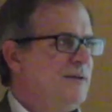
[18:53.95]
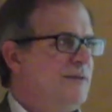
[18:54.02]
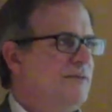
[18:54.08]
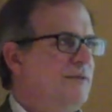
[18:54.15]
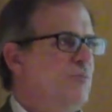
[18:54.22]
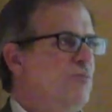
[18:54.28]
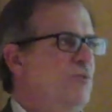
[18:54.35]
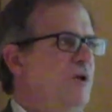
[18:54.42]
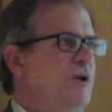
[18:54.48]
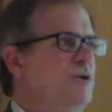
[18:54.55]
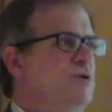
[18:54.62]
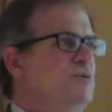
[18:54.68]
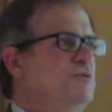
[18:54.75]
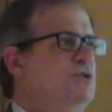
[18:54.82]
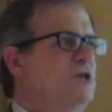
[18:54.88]
then when
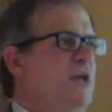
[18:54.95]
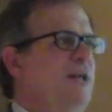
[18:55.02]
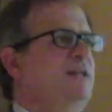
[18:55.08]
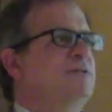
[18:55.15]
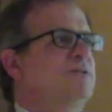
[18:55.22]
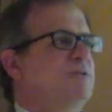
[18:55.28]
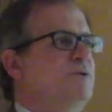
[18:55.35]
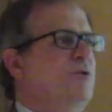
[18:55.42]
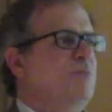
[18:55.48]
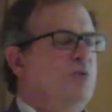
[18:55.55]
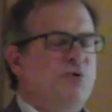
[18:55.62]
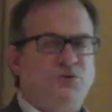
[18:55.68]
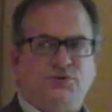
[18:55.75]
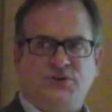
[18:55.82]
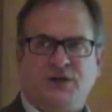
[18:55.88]
you change the
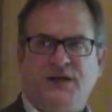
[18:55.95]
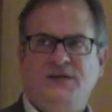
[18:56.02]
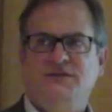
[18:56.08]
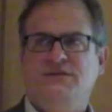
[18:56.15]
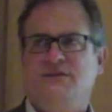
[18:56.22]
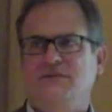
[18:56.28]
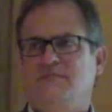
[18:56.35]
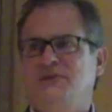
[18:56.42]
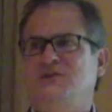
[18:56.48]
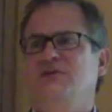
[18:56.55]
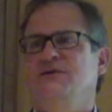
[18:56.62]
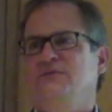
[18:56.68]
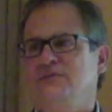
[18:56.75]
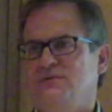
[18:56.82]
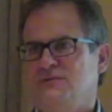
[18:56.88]
ceremony, you change the
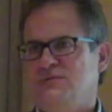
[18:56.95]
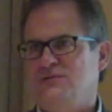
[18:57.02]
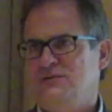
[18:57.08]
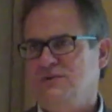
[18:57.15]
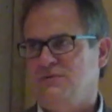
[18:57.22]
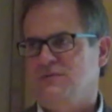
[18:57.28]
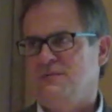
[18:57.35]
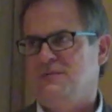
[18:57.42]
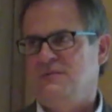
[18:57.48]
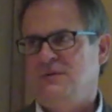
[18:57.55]
materials too.